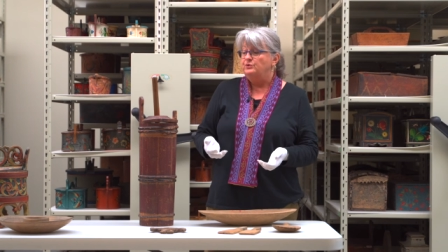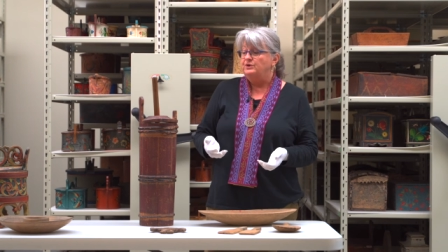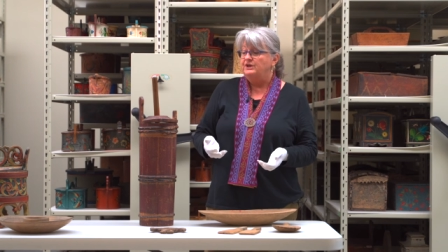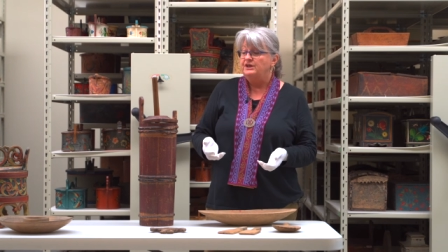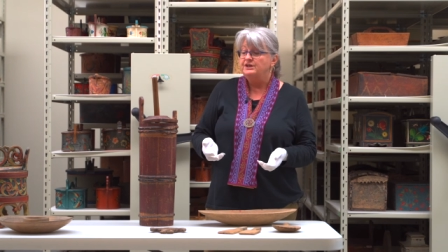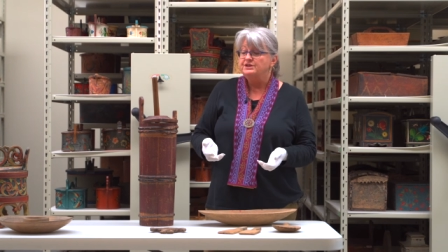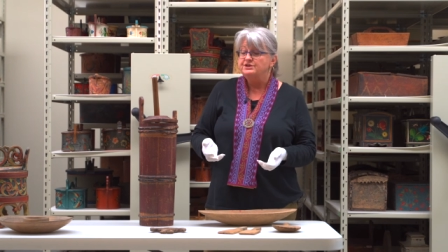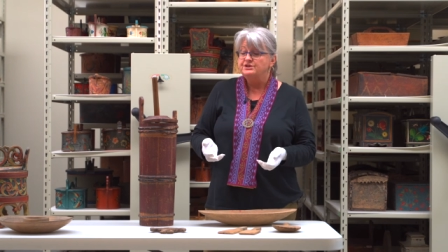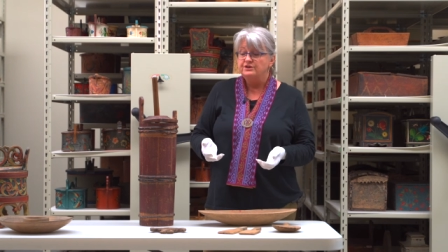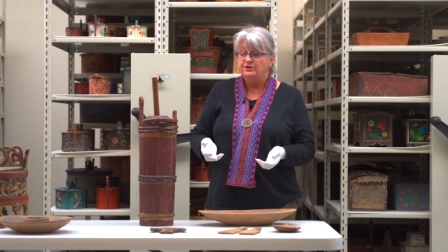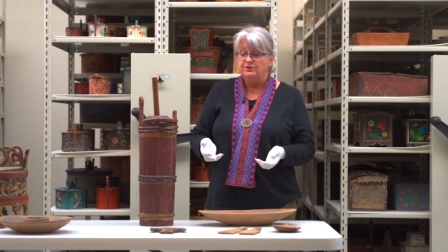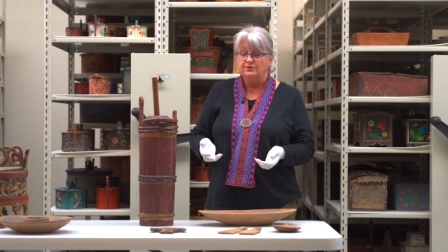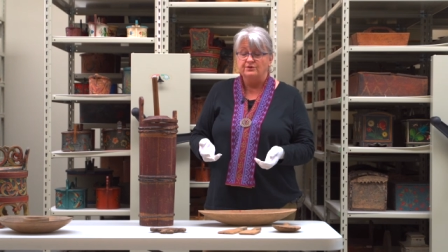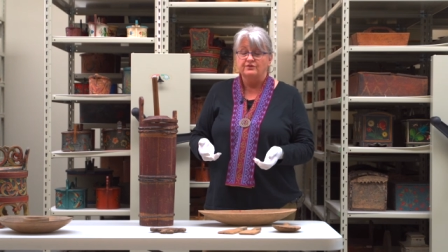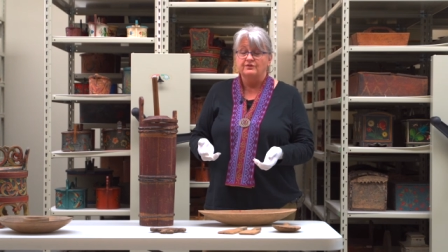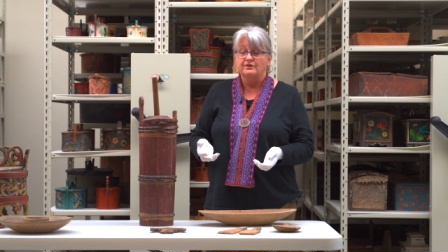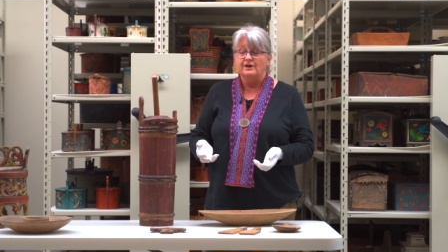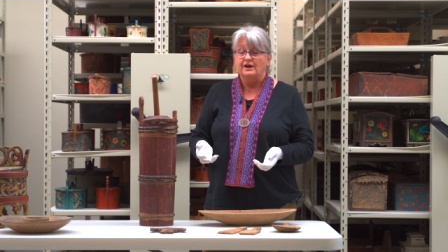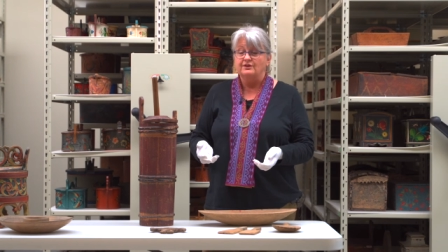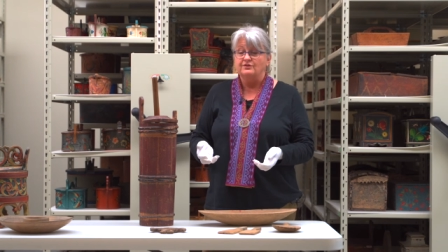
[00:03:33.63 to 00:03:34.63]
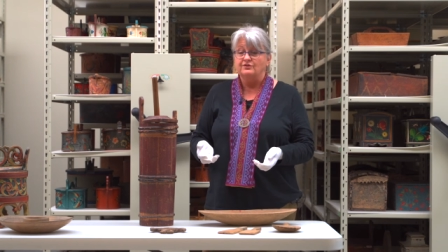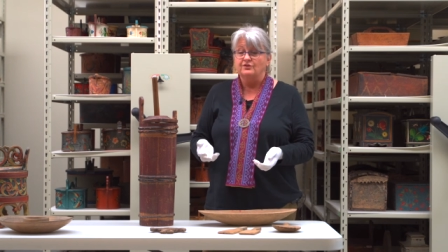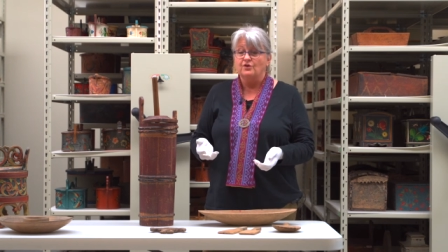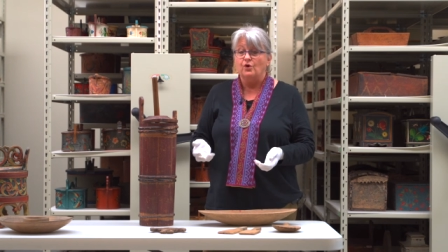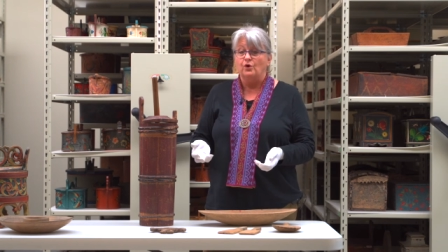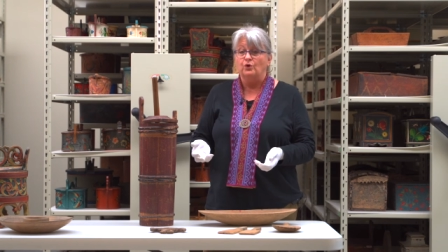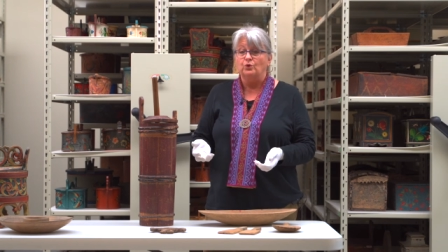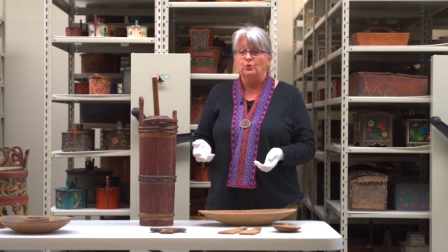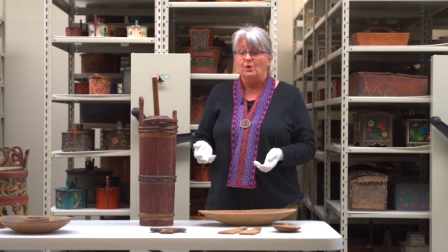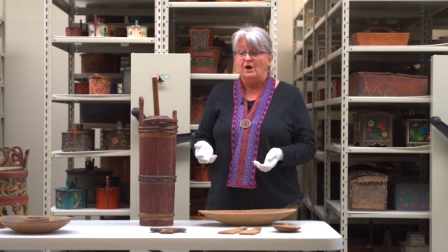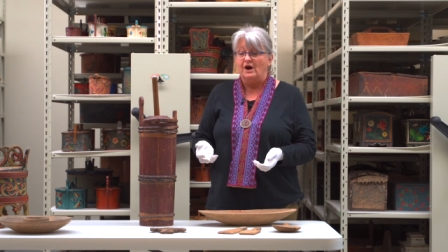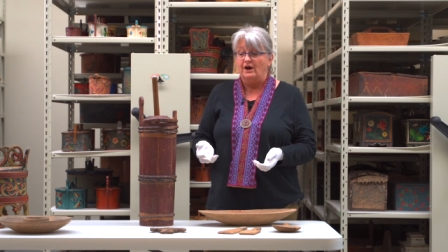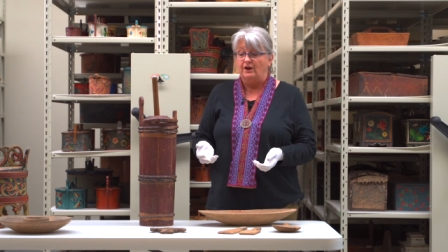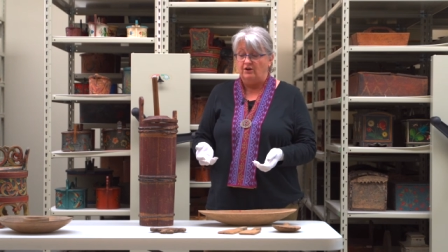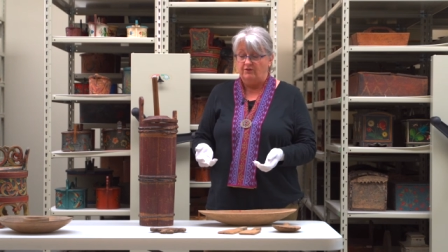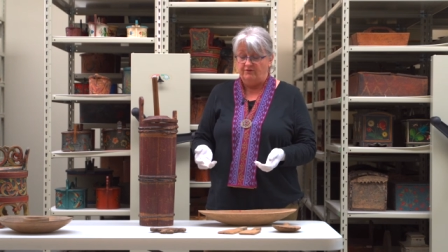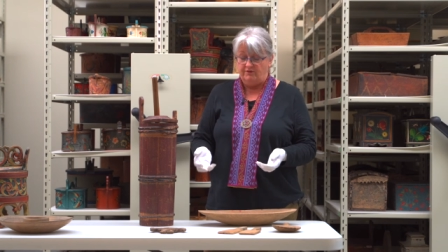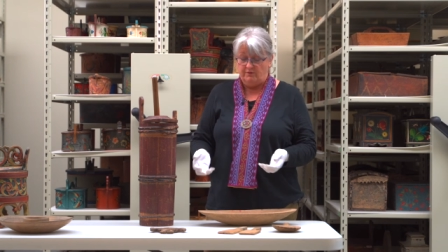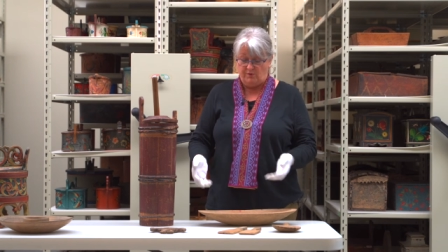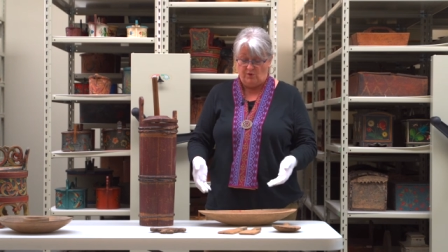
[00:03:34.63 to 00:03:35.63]
need to use nice cold
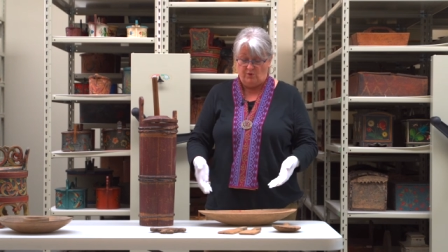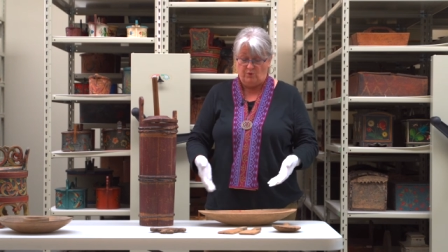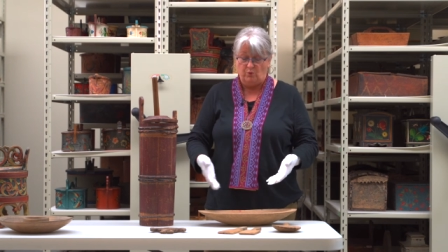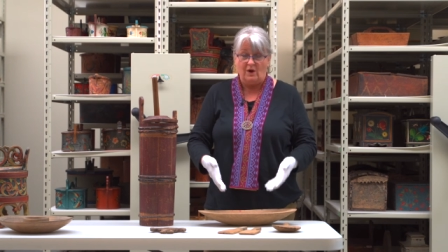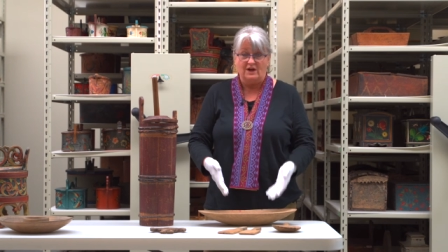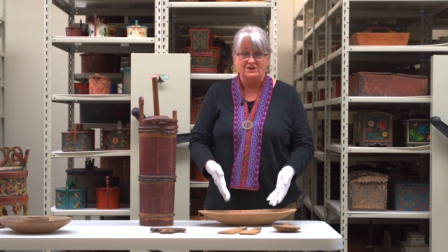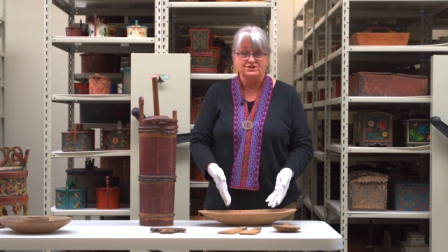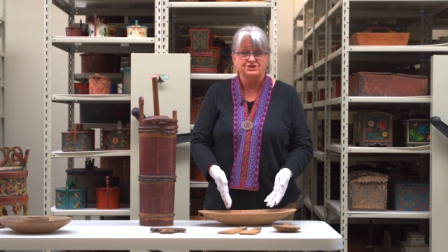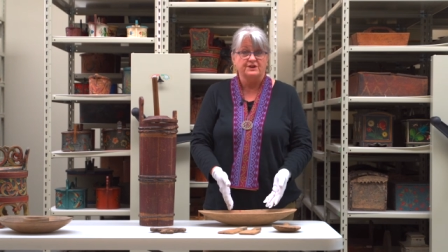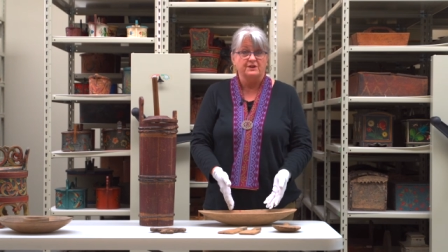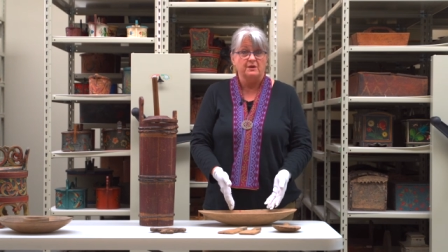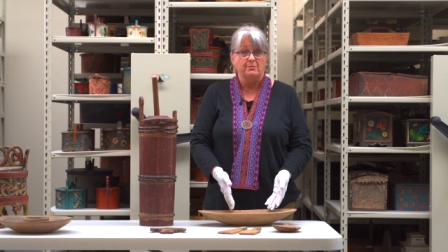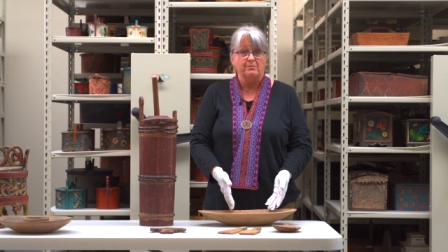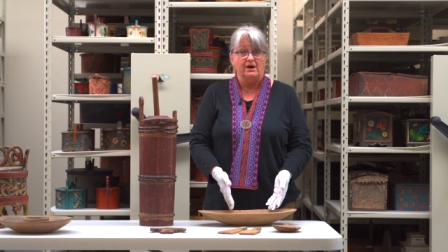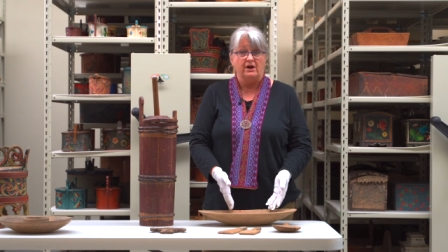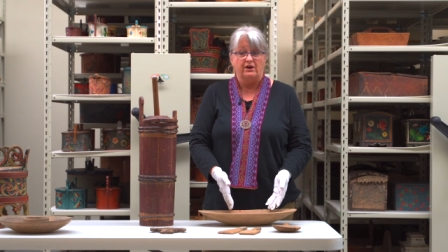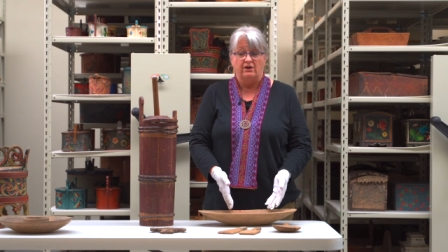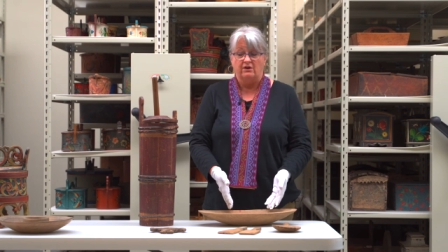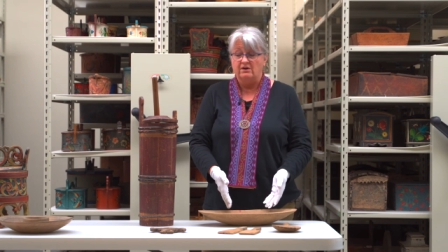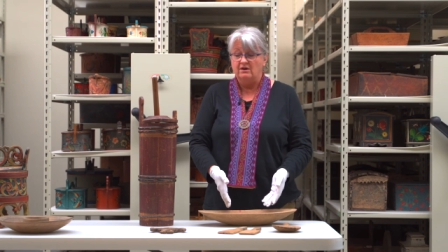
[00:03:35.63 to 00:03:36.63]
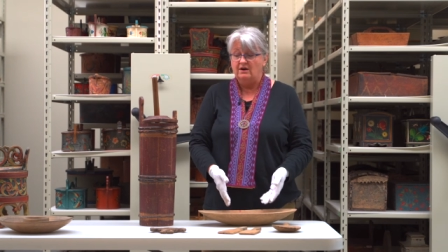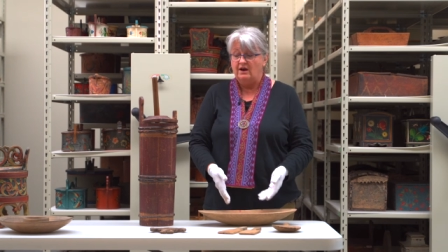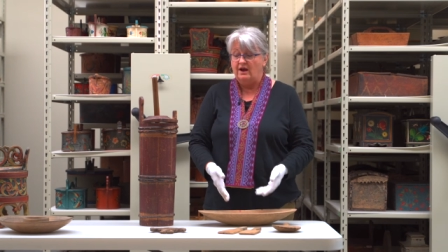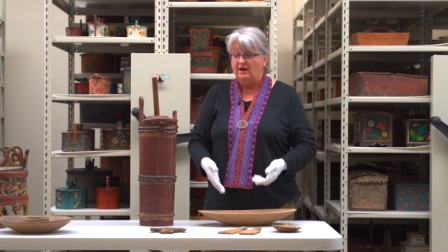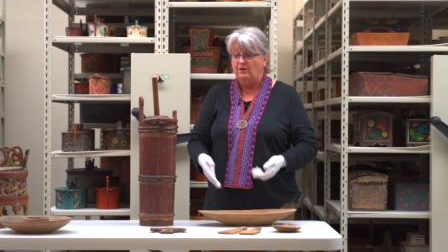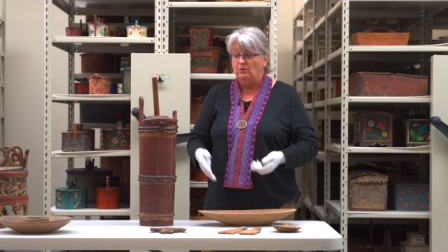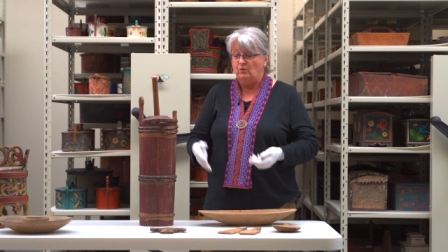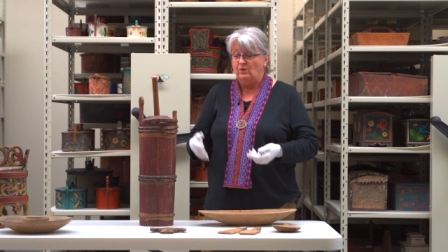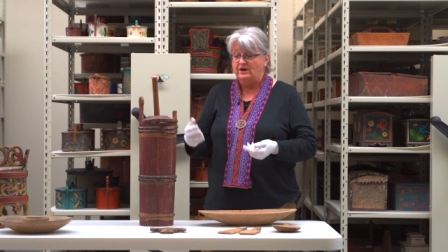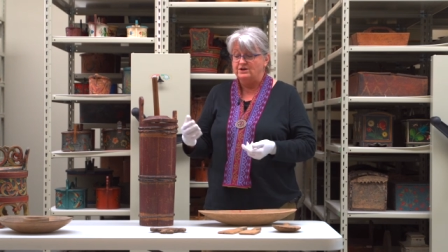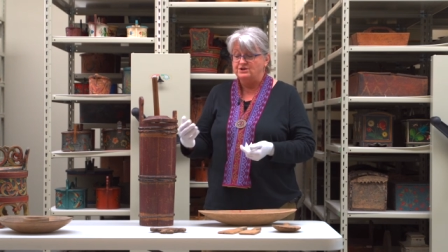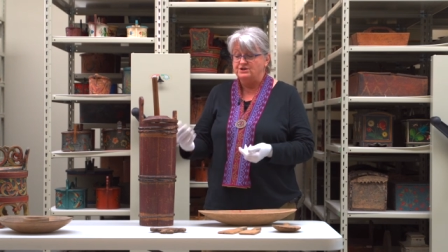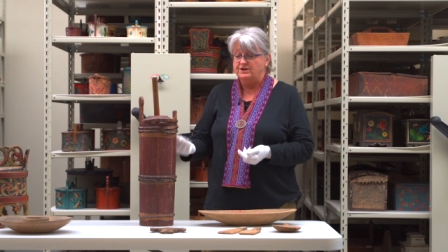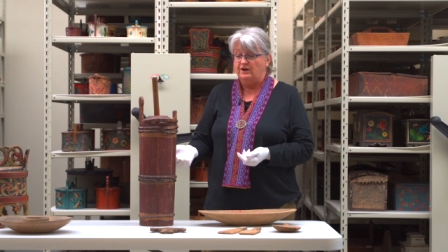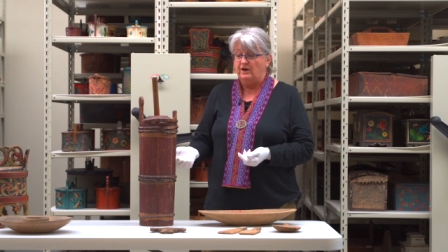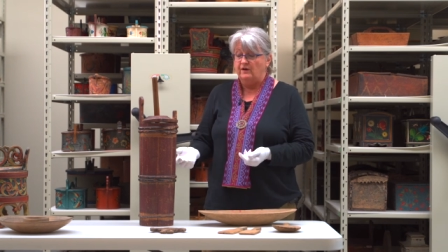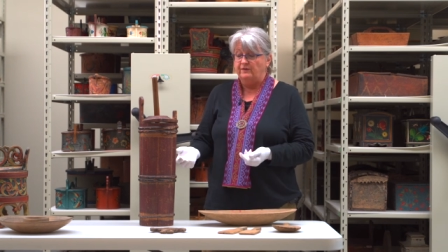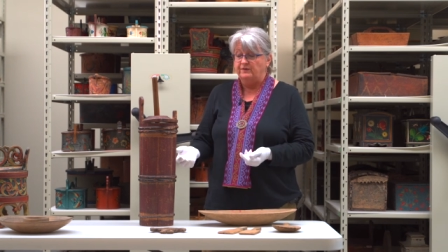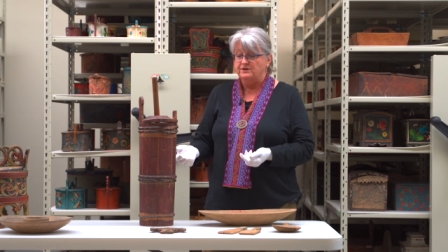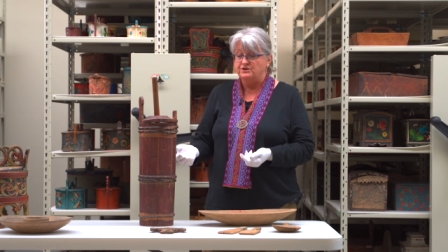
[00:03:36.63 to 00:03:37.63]
water for both washing the butter and
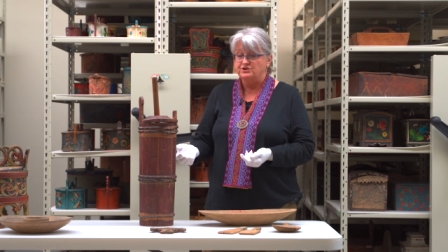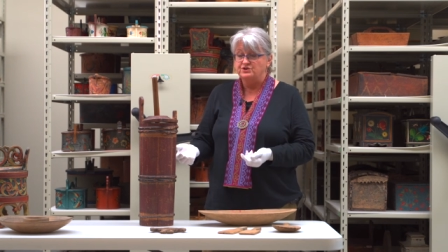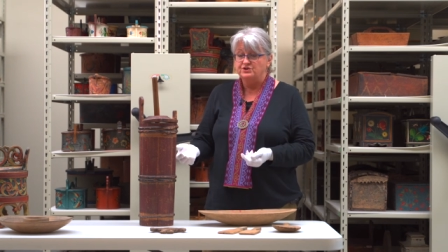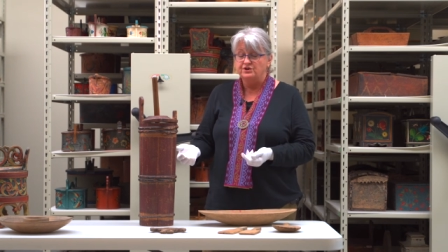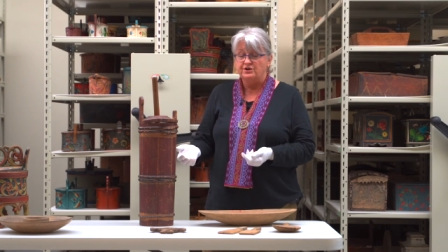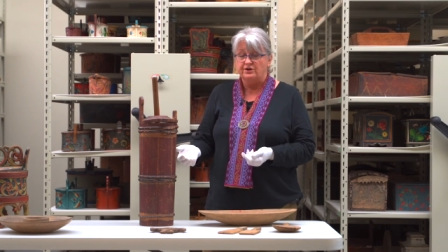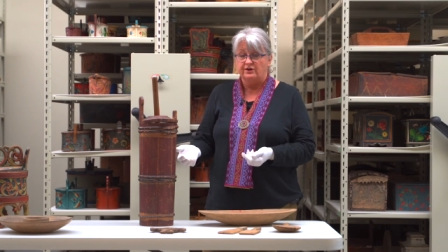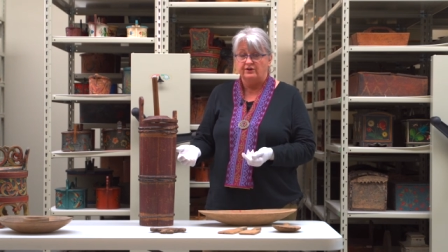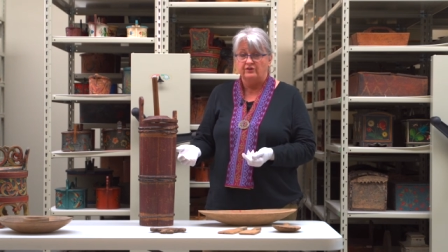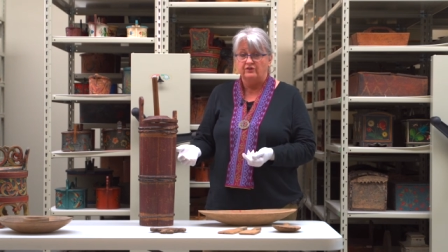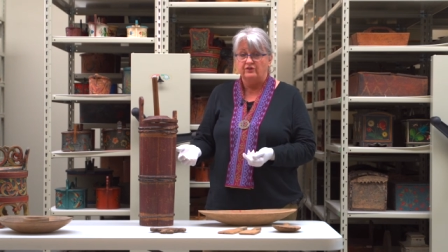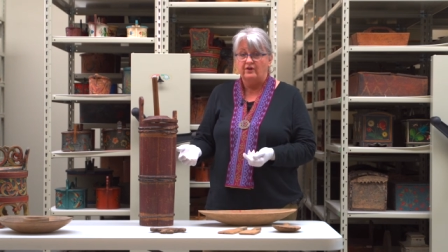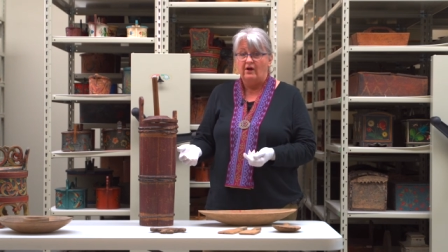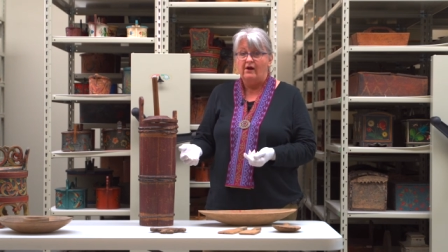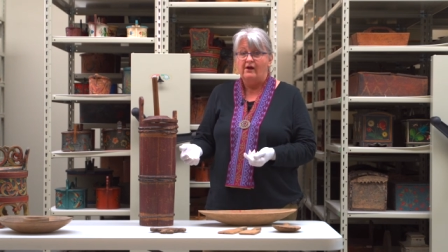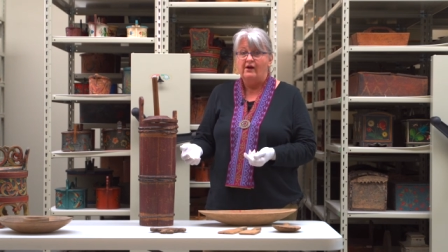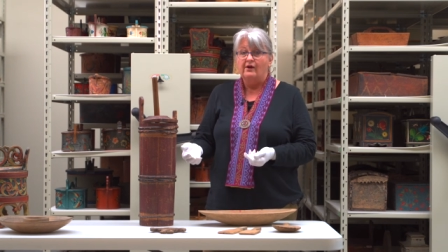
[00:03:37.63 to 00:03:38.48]
washing out the churns.